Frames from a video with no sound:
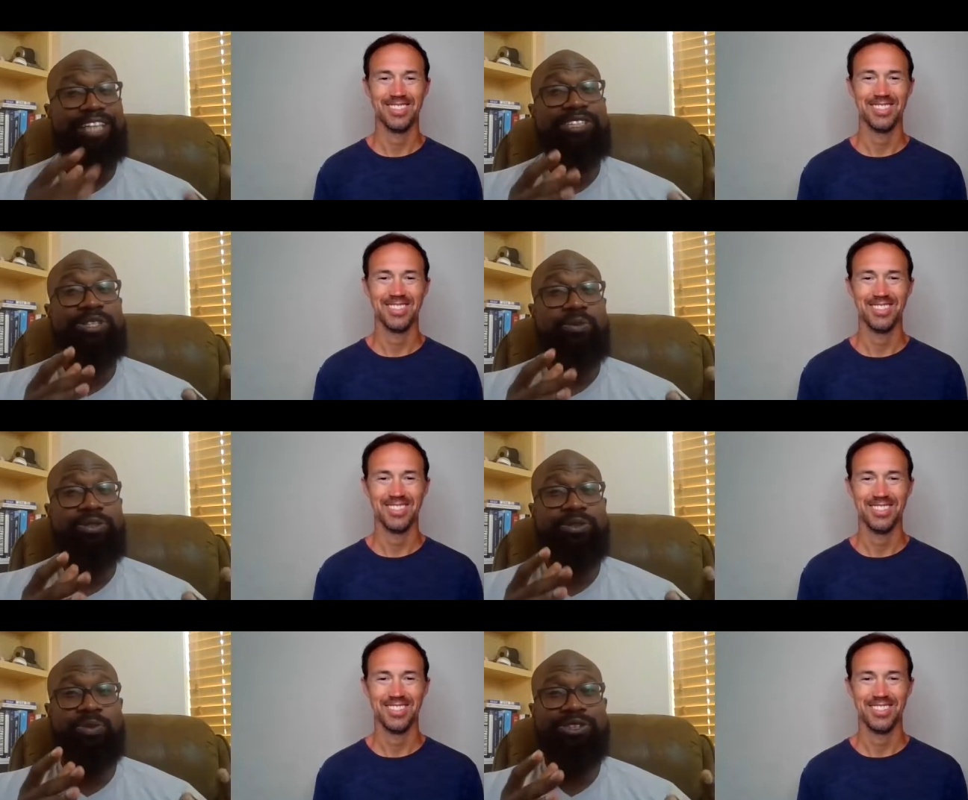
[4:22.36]
Speaker 1: to you. What's
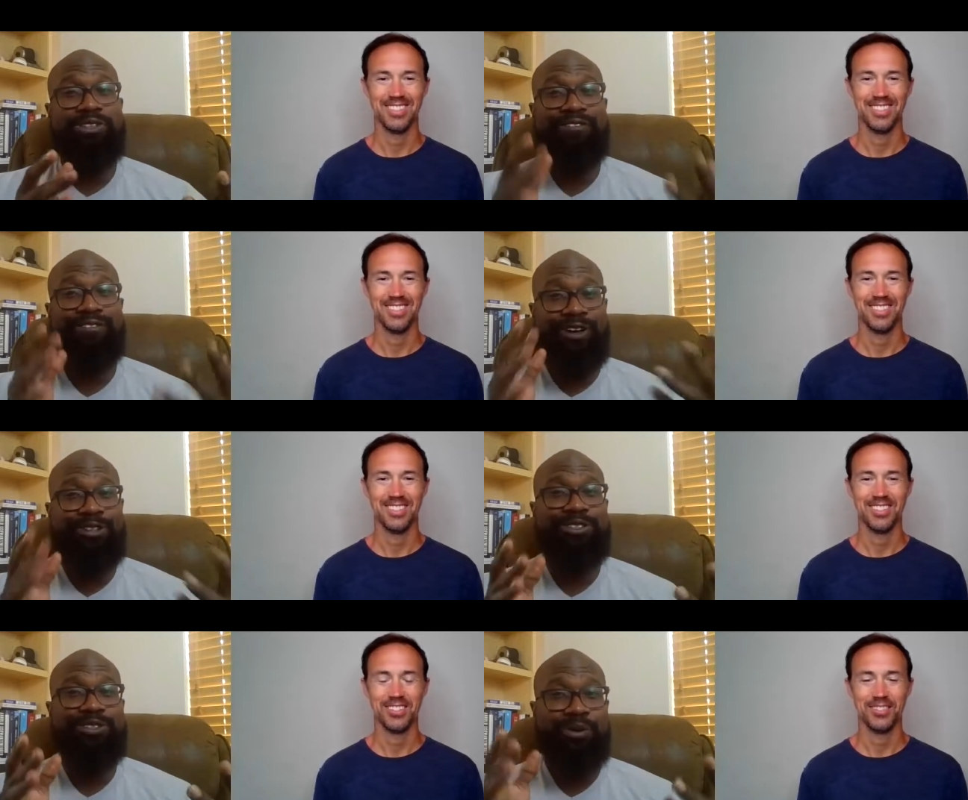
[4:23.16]
the, what's the
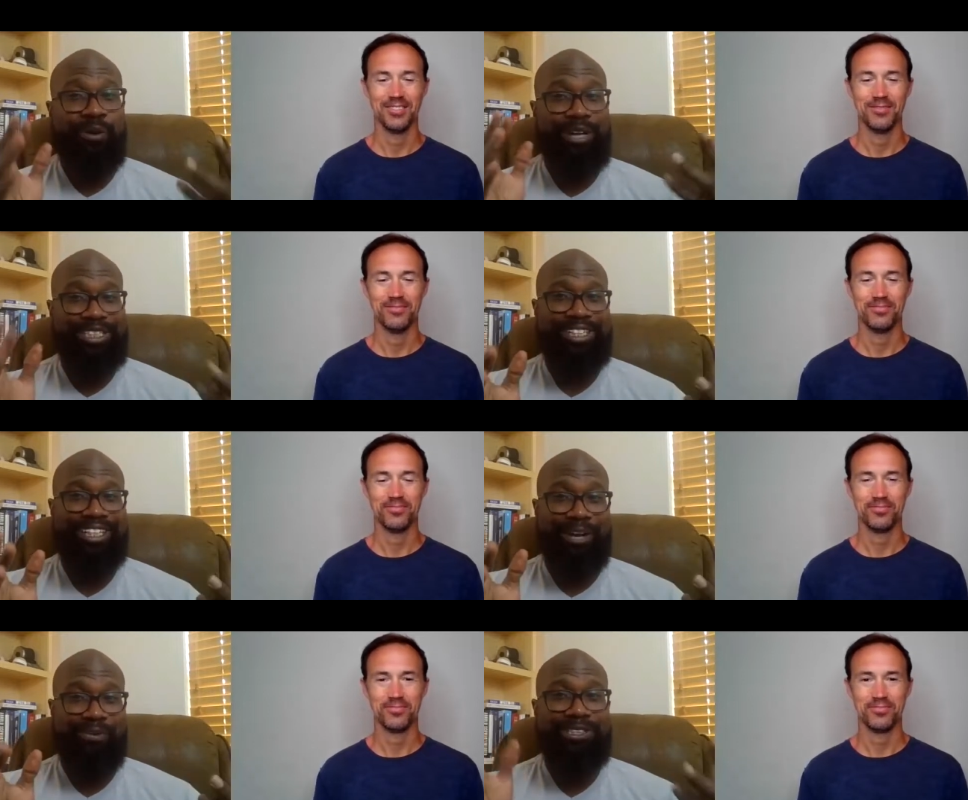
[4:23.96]
first question?
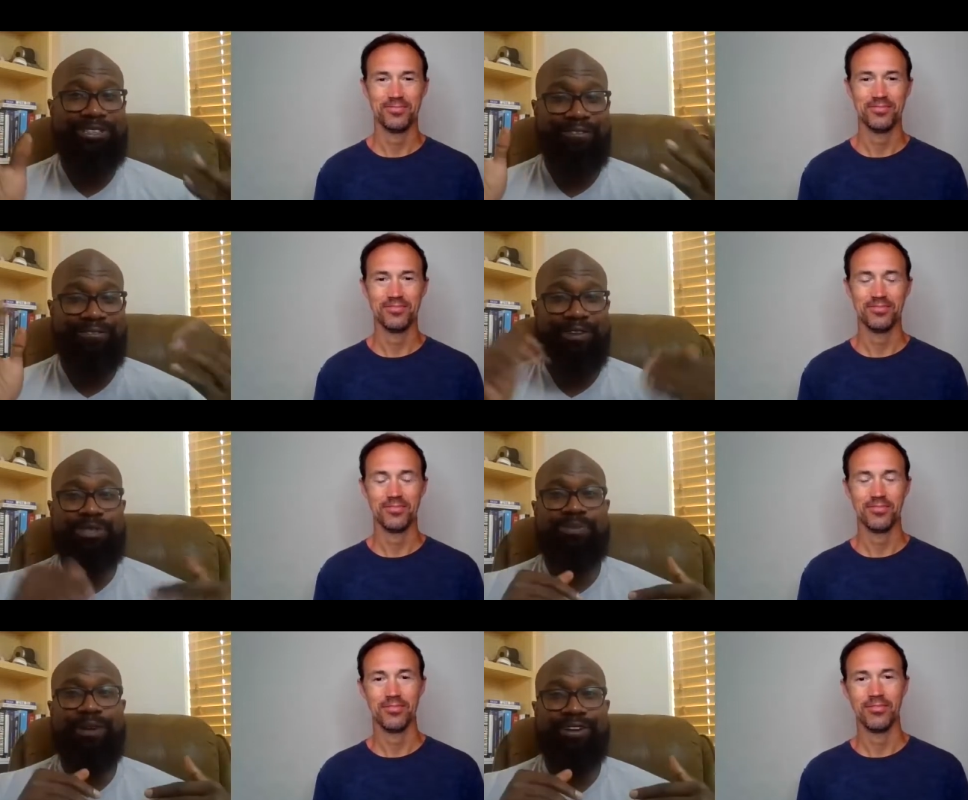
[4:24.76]
Like, what is the
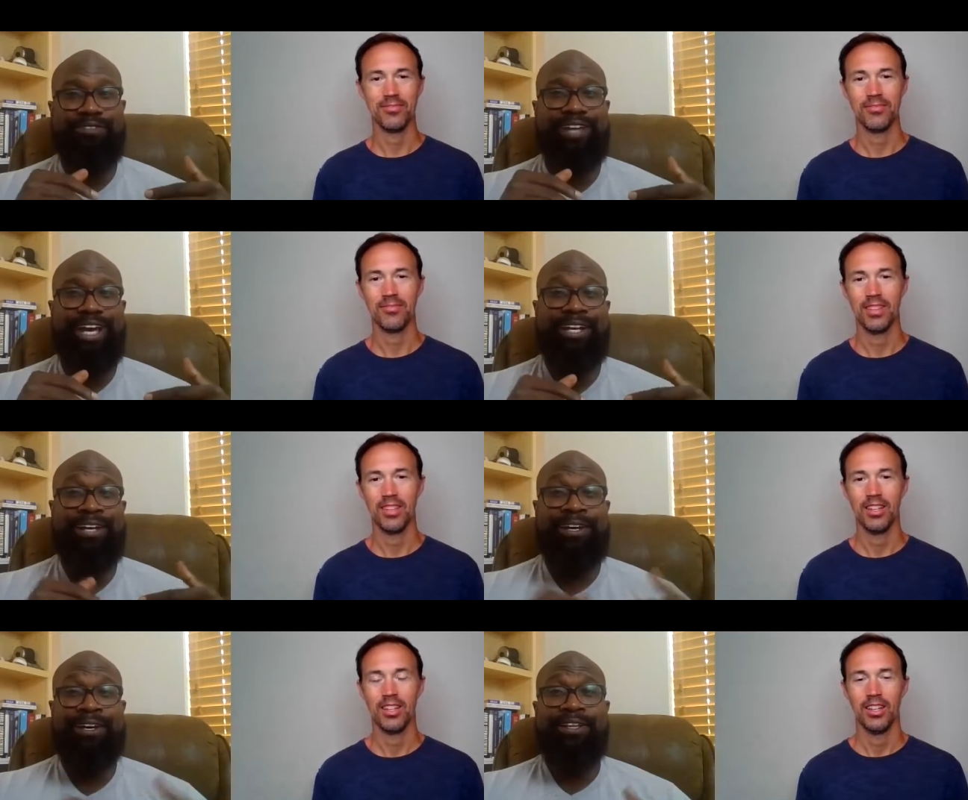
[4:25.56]
first part of that
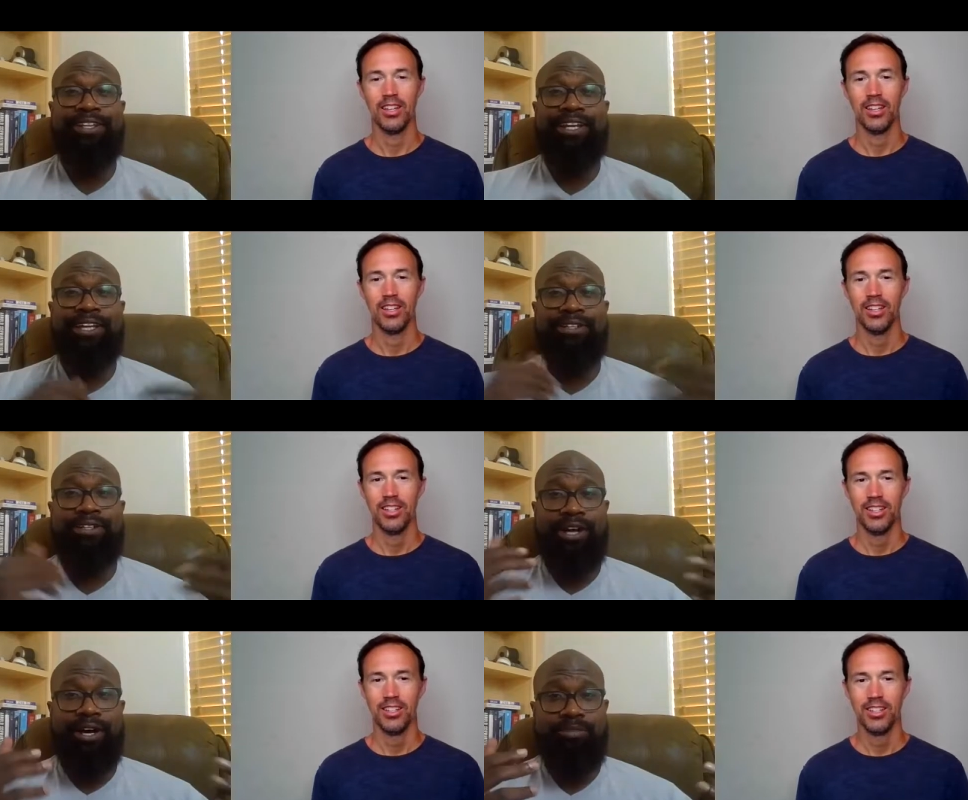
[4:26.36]
that
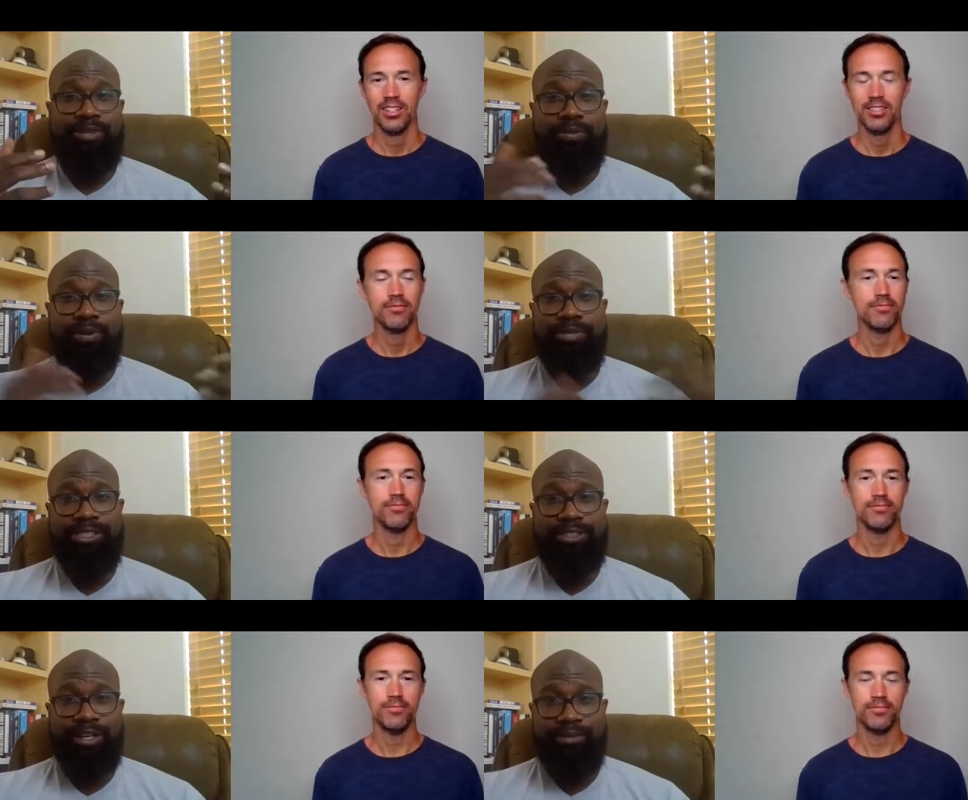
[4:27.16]
um, you want me to
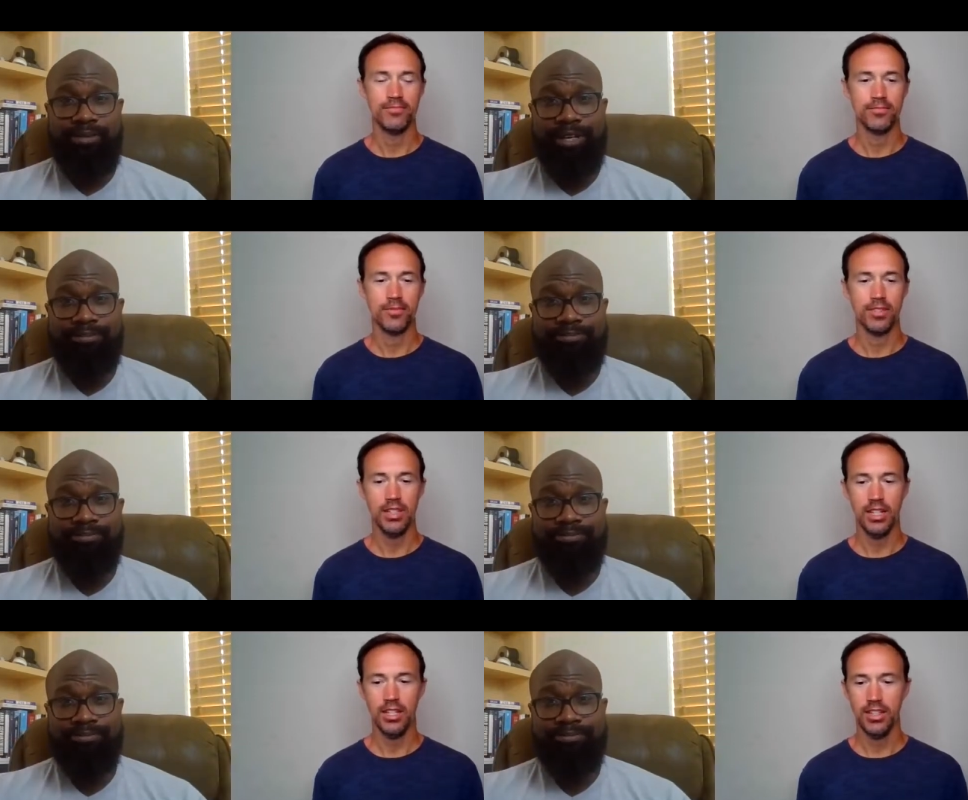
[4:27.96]
talk about?
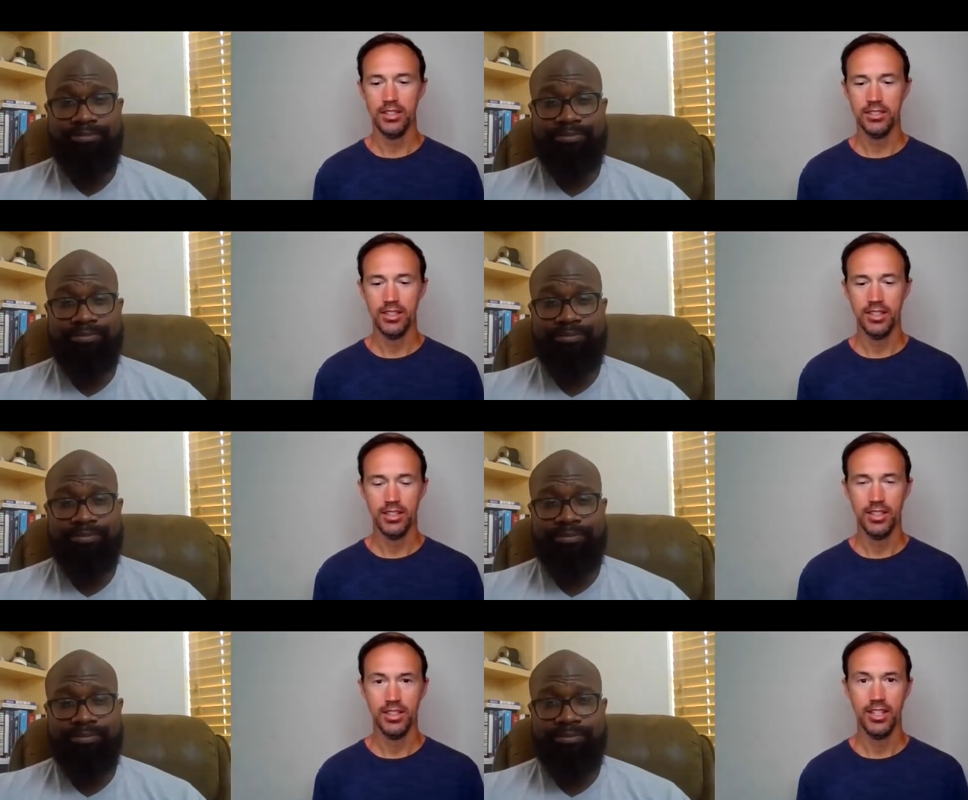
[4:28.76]
Speaker 2: Yeah, that's a
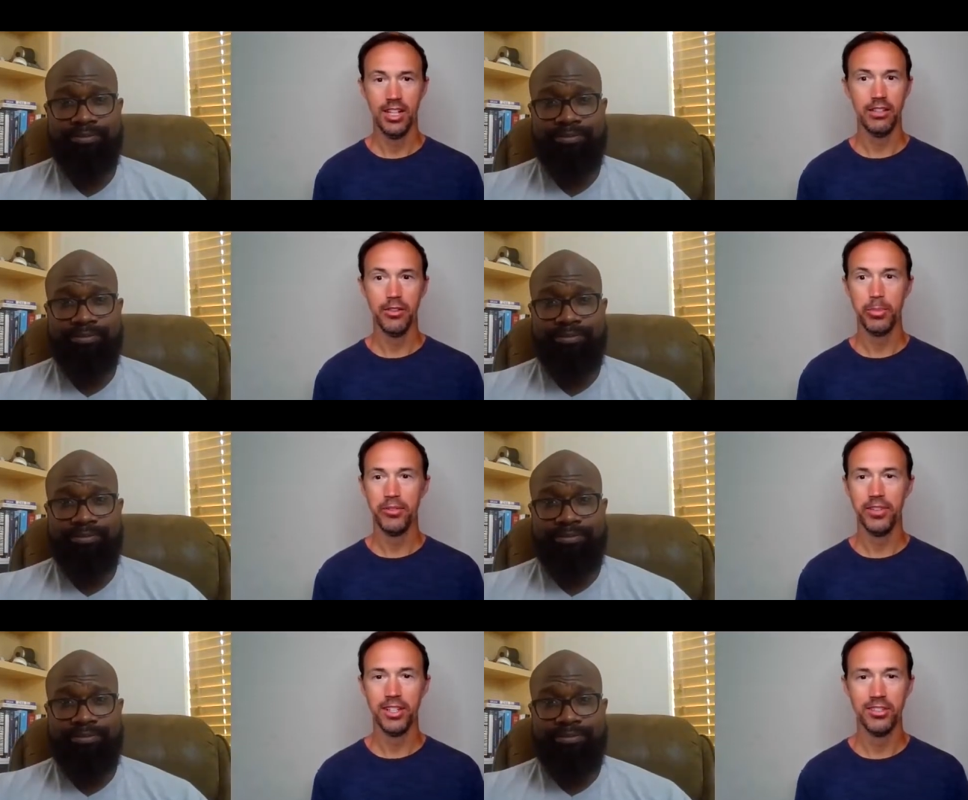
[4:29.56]
hell of a
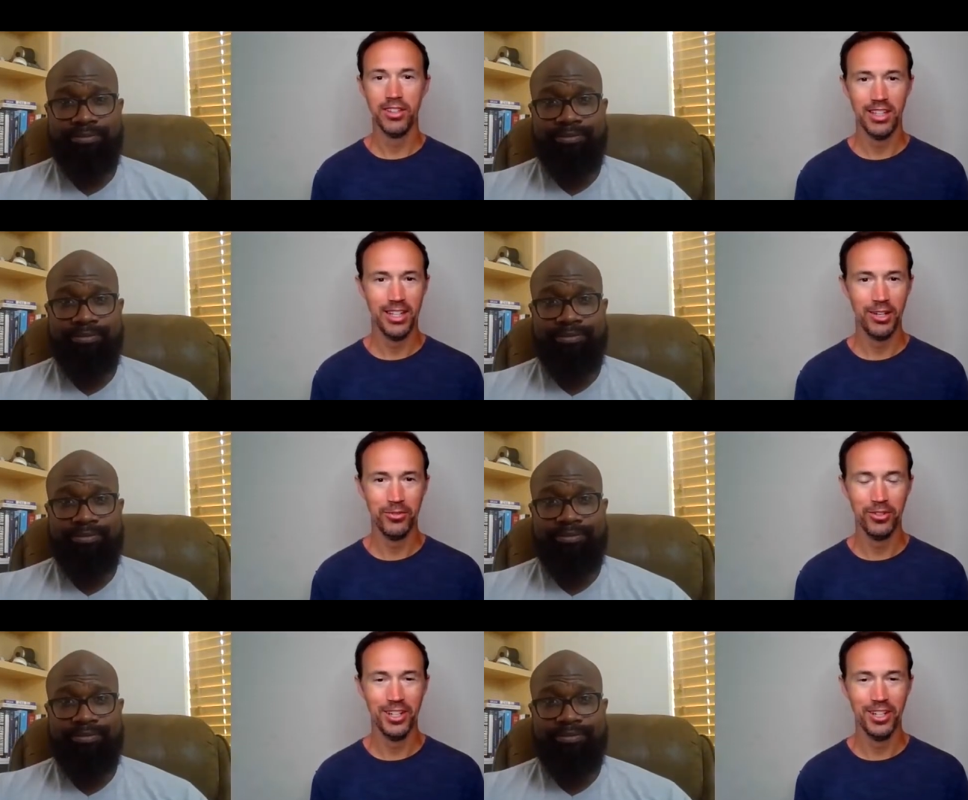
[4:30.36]
buffet you laid out for